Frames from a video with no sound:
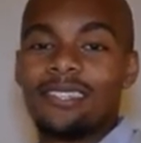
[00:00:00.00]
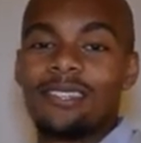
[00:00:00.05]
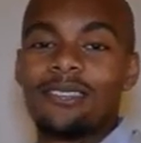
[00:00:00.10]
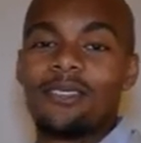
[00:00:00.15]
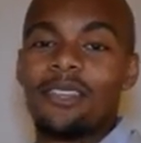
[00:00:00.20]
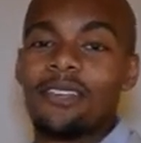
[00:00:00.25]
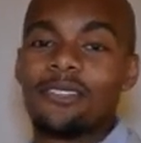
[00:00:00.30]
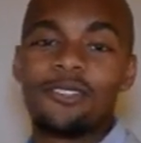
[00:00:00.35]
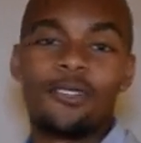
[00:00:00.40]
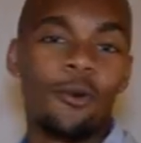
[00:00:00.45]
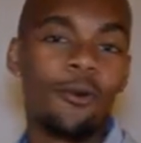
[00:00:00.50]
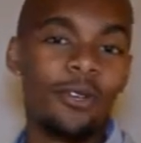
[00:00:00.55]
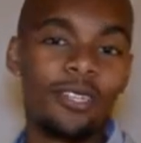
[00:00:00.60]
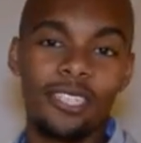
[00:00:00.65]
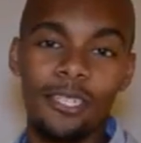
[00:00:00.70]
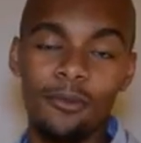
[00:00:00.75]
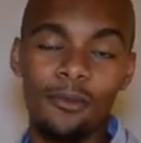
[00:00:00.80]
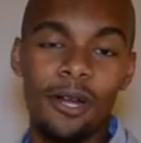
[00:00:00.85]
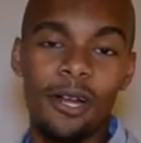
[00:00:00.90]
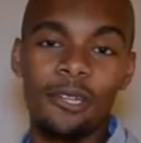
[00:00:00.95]
doesn't always
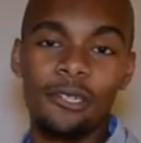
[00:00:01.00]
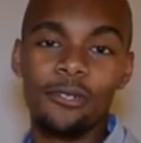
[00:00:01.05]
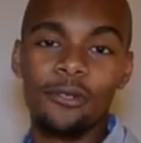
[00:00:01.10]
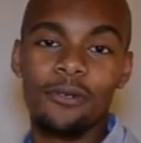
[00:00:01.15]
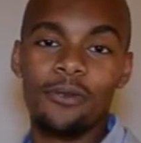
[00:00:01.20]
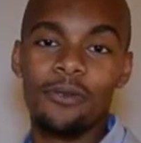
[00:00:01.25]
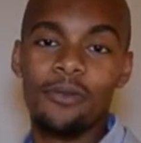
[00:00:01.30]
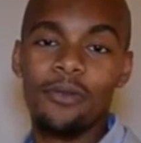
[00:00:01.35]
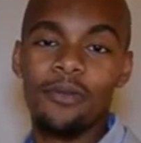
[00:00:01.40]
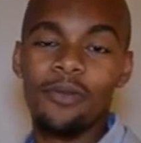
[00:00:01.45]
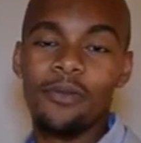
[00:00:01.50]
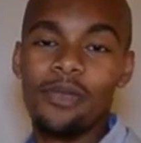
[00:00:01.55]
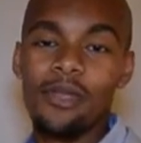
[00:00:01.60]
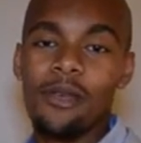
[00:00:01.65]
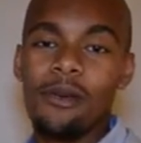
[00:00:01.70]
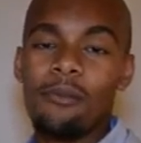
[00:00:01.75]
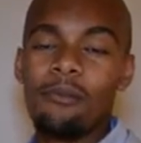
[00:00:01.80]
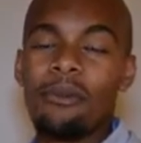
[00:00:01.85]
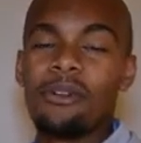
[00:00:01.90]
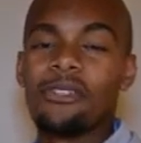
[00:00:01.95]
seem logical,
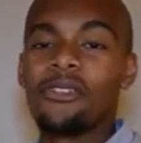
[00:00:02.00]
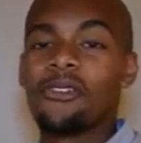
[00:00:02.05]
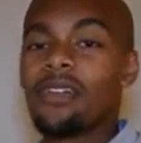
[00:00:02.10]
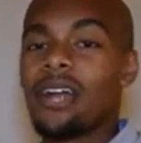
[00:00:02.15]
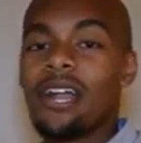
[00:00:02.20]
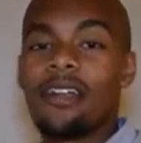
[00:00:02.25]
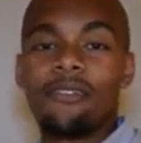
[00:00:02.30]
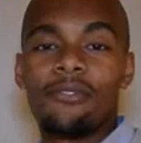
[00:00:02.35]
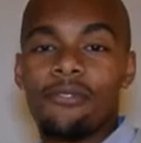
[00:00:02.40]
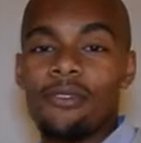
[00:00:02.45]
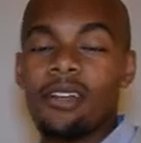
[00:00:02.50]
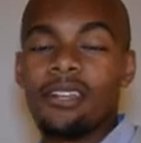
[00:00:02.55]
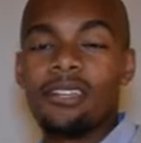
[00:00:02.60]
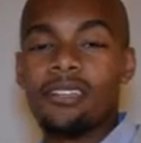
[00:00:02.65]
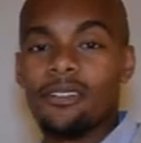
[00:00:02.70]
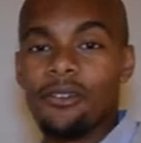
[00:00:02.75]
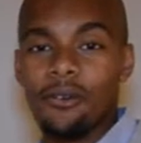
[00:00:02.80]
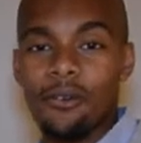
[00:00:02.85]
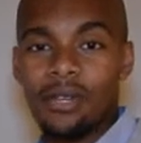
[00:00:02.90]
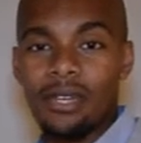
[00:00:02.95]
but they're not afraid to
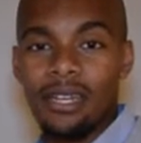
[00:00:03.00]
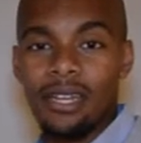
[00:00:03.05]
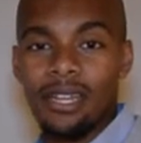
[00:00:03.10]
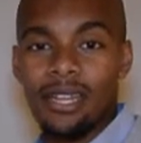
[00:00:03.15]
do it.